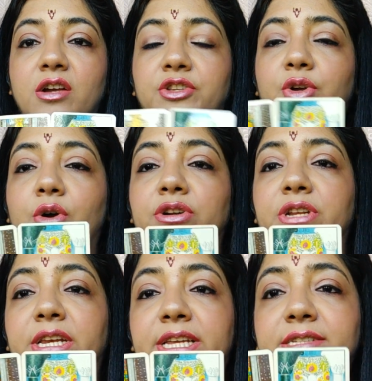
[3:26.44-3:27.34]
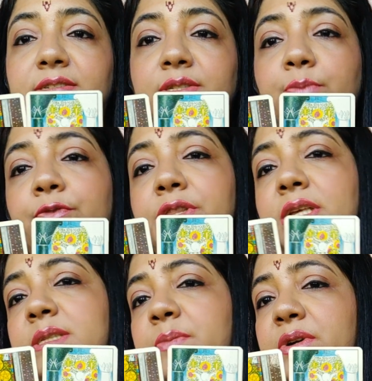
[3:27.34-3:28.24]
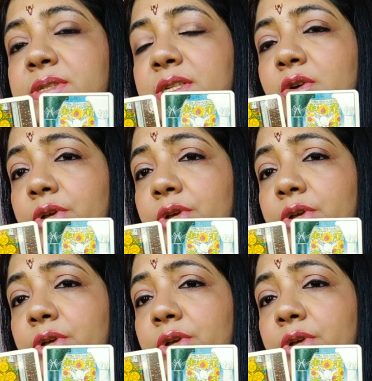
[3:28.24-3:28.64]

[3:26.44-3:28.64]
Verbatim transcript: your relationship with this person.